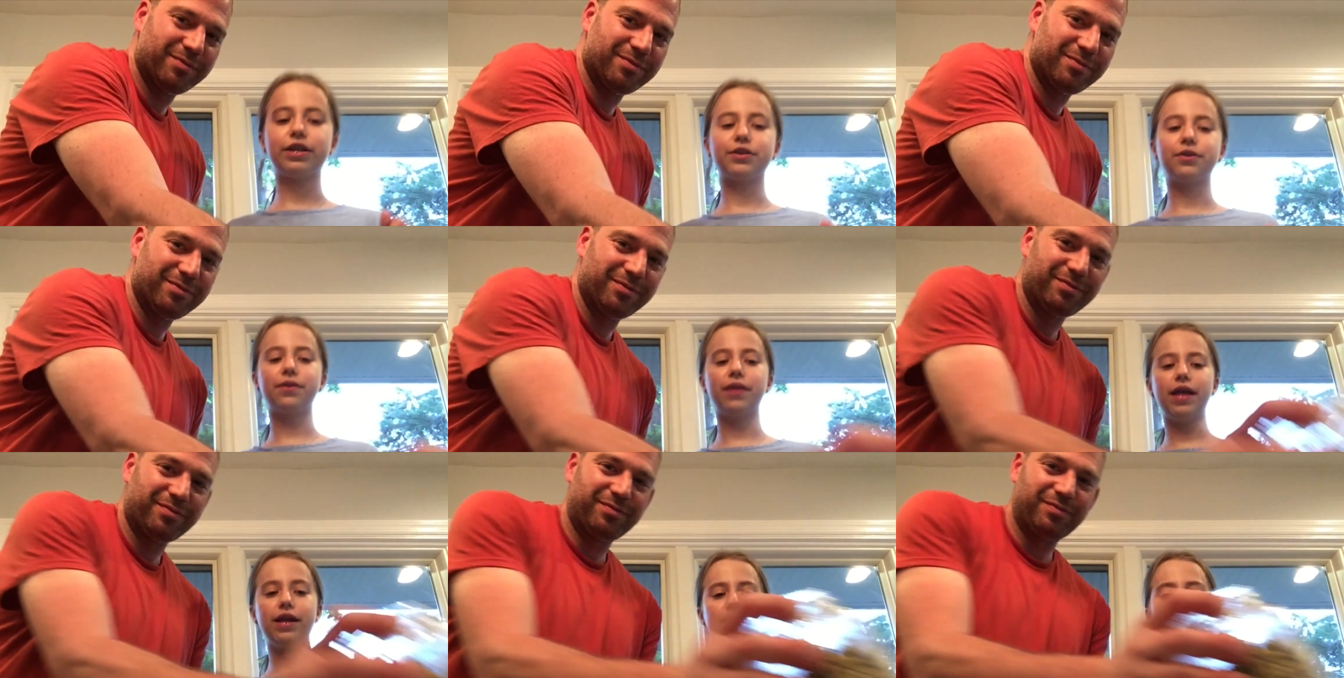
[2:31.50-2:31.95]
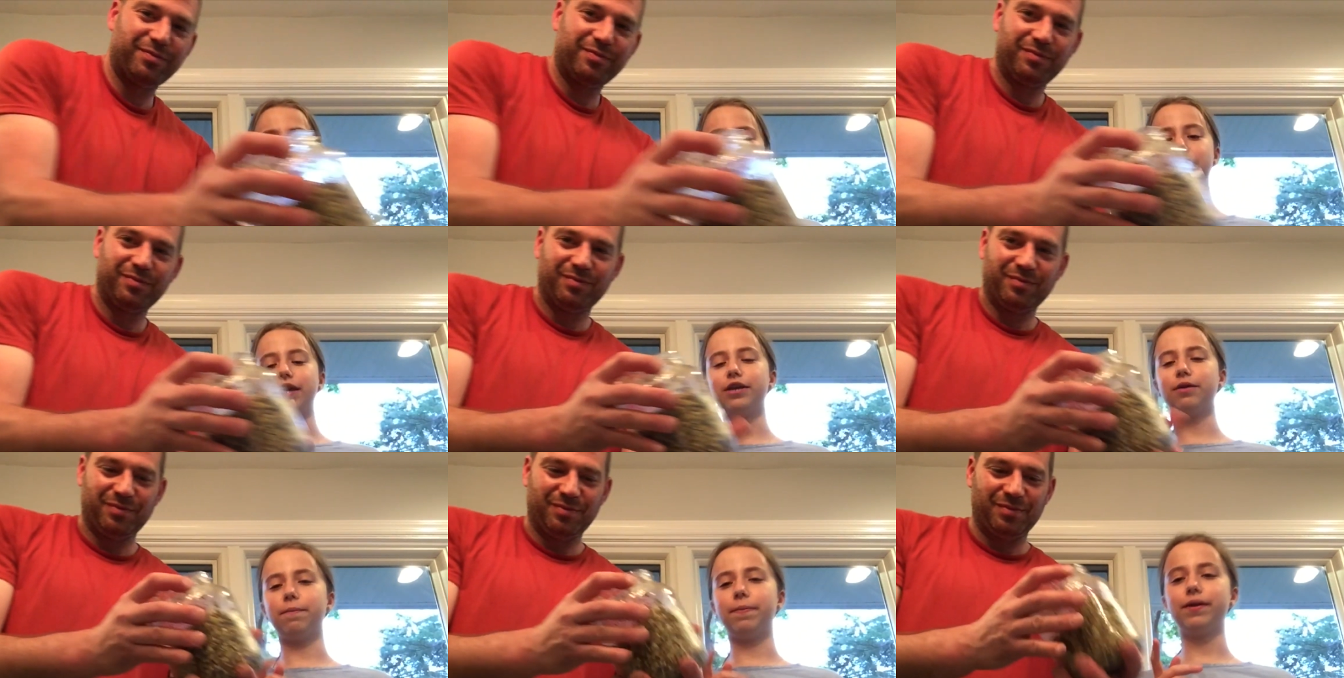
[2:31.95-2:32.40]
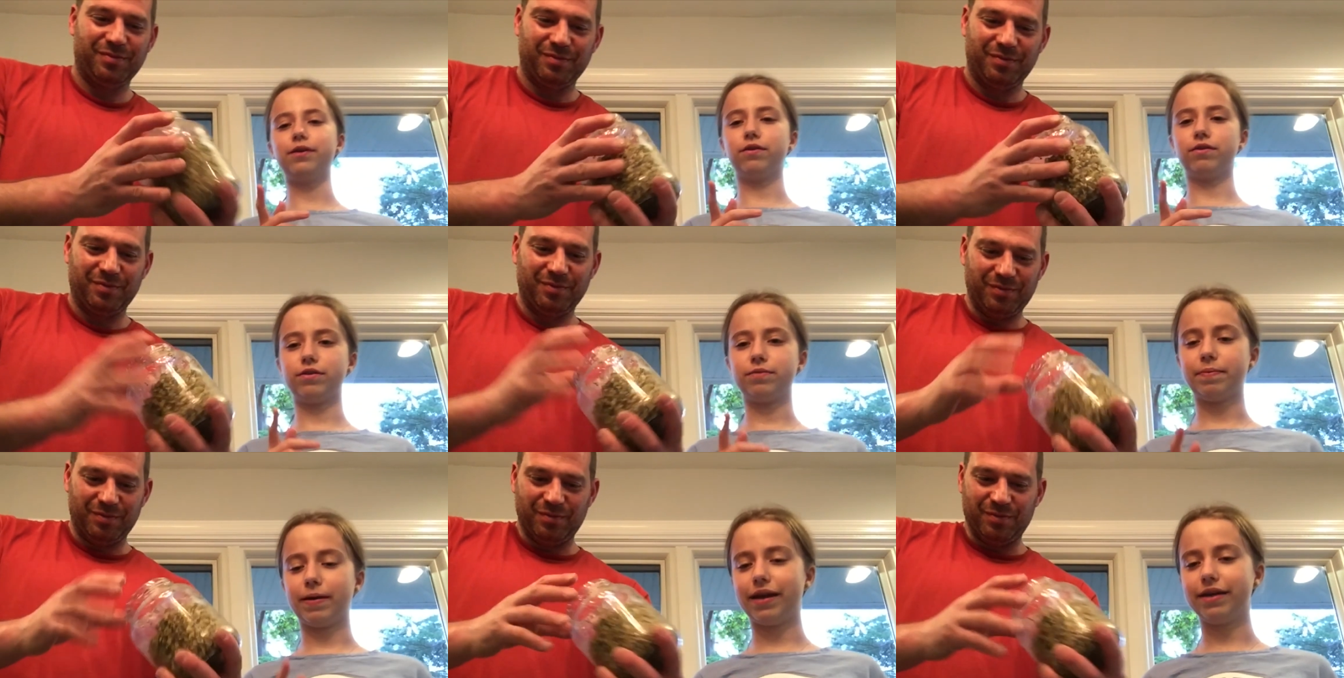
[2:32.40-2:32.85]
Speaker 1: So then you take your pickle
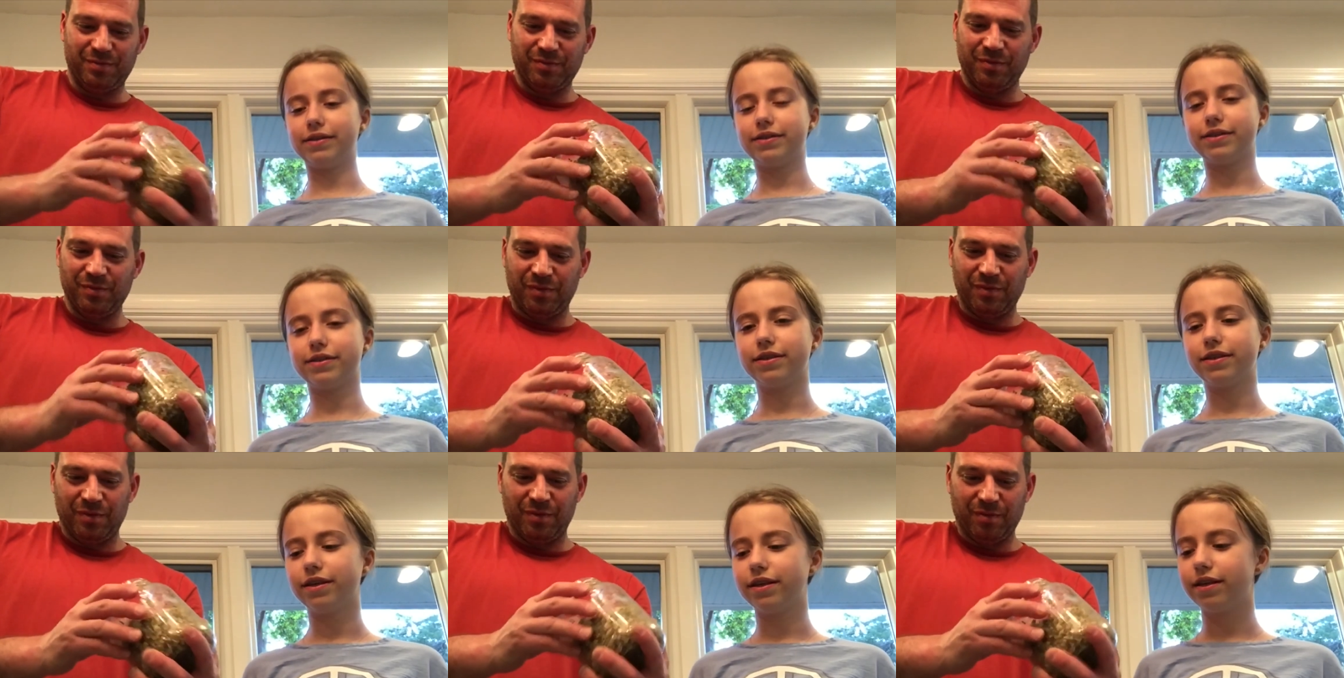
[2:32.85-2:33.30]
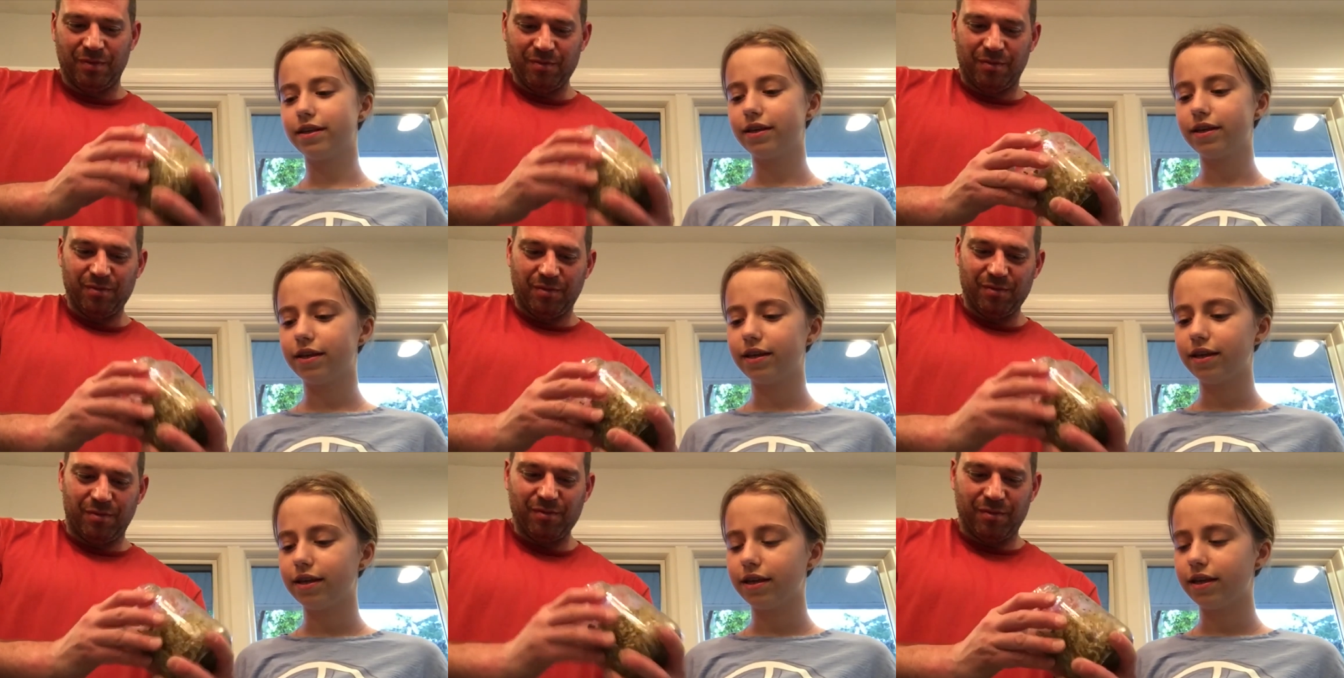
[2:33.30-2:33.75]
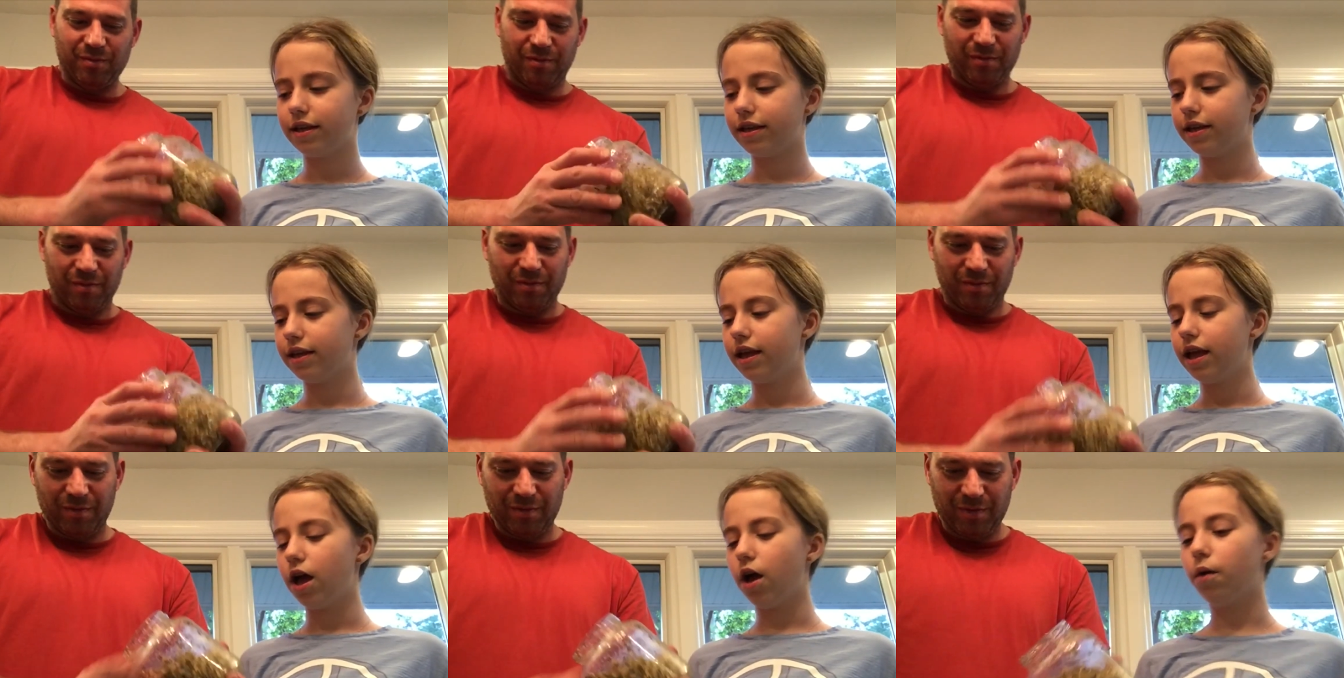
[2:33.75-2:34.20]
spice.
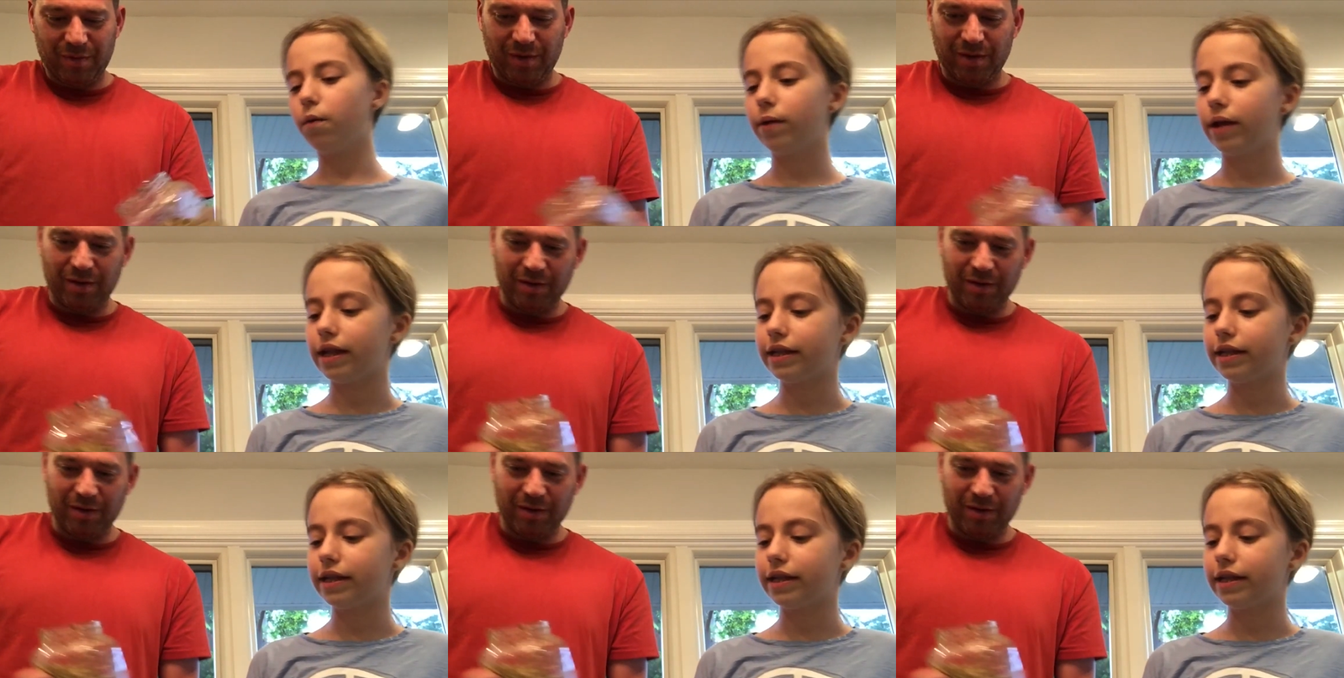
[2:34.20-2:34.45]
Oh, wait,